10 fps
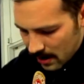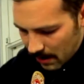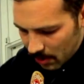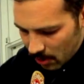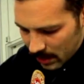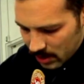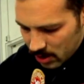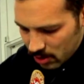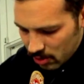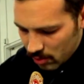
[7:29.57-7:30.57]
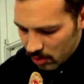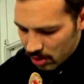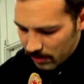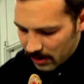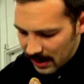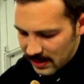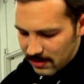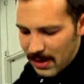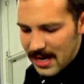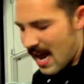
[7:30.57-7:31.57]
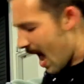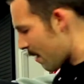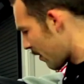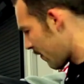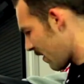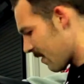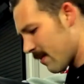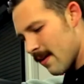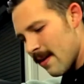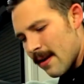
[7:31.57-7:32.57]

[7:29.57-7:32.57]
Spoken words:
and I'm going to just put a nice big dab on there.